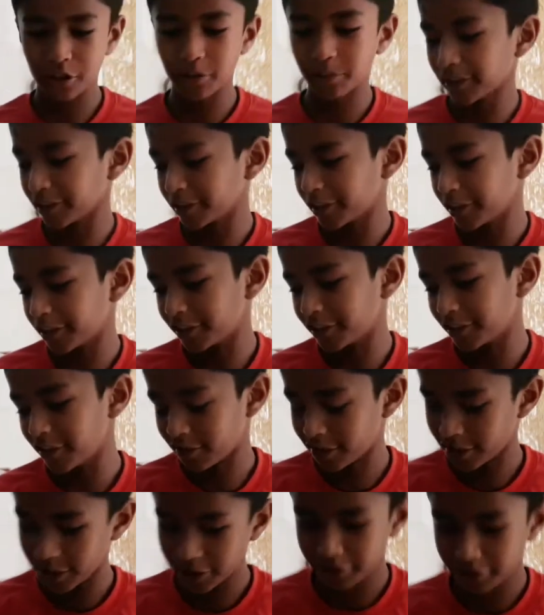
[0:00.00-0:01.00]
and this
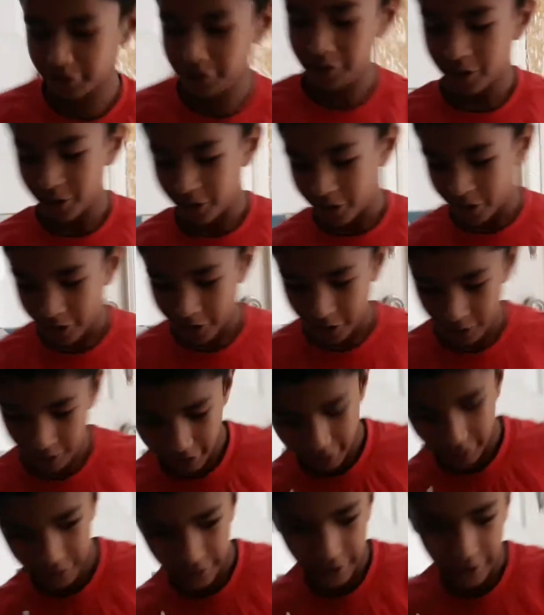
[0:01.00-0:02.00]
doesn't.
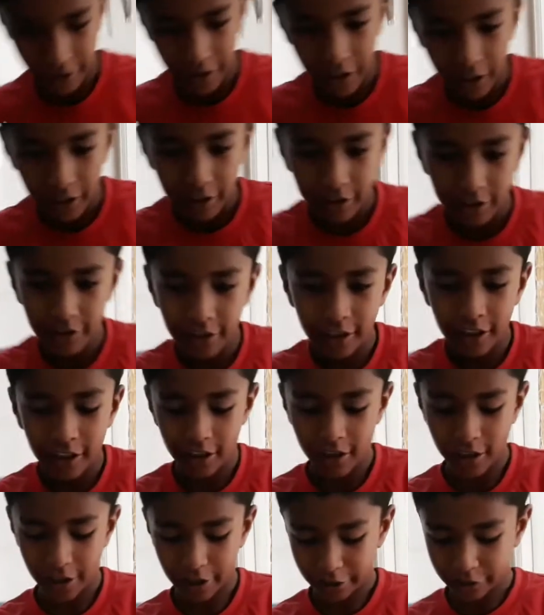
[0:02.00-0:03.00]
And then the
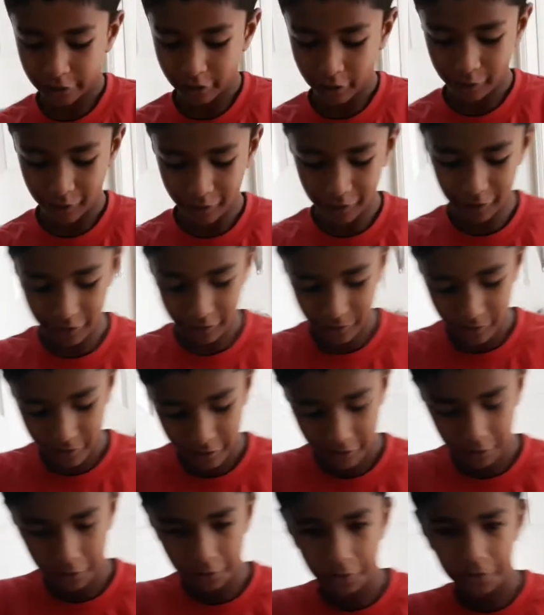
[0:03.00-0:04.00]
height
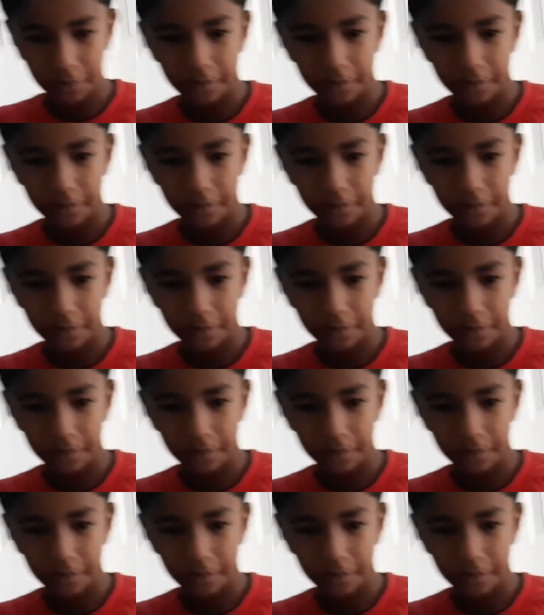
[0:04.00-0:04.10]
also,